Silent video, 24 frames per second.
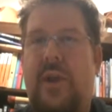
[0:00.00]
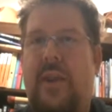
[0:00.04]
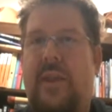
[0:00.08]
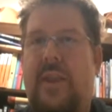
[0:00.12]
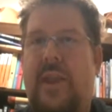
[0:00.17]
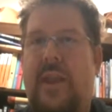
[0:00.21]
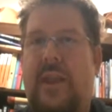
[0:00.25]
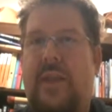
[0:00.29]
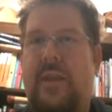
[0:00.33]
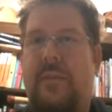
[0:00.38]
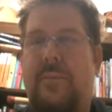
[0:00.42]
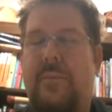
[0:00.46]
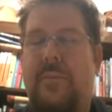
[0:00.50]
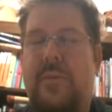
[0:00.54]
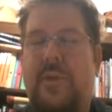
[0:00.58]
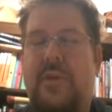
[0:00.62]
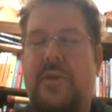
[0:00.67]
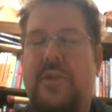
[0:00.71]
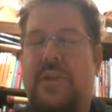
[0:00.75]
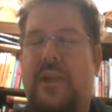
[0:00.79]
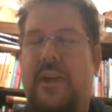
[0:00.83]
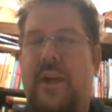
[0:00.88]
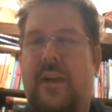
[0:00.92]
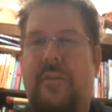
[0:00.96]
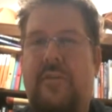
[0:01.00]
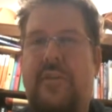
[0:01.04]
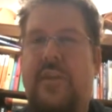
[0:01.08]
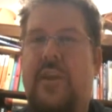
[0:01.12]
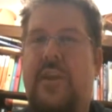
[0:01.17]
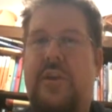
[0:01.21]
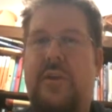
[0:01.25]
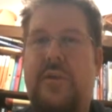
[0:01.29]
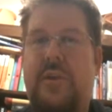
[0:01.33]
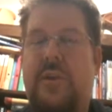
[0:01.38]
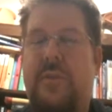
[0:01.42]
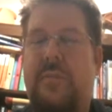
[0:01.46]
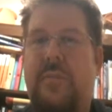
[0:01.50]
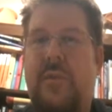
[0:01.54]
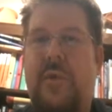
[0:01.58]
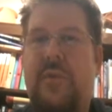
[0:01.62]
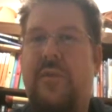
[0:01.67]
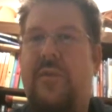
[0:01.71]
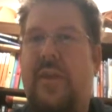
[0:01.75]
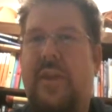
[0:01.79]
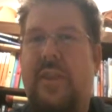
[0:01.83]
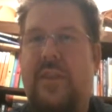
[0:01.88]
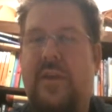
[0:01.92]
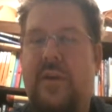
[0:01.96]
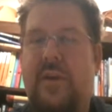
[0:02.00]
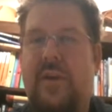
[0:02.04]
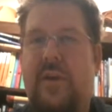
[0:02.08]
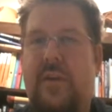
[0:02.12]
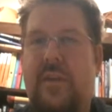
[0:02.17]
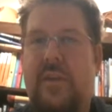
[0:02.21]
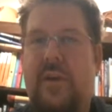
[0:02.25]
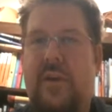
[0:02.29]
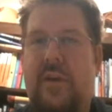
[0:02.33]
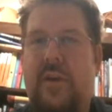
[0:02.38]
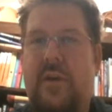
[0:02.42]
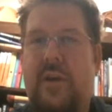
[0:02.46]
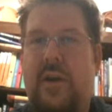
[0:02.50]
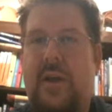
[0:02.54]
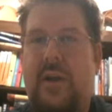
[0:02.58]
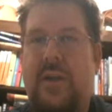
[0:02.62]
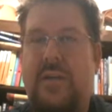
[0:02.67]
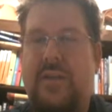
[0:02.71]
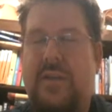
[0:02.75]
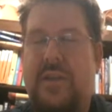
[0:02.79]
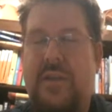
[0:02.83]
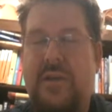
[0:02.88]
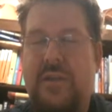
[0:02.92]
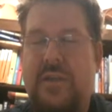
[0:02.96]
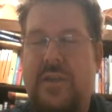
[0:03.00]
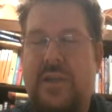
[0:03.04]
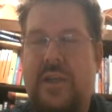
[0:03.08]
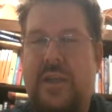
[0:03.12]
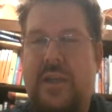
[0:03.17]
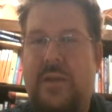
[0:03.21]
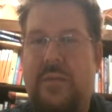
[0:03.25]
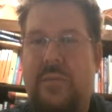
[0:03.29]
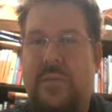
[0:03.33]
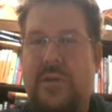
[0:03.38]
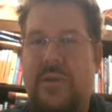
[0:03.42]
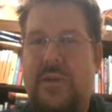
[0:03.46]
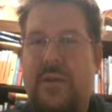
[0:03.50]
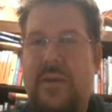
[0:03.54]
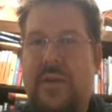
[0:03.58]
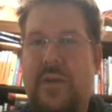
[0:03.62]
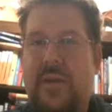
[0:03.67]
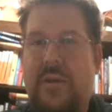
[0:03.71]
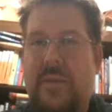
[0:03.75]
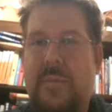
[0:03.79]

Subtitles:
and they did everything they could to motivate their teams.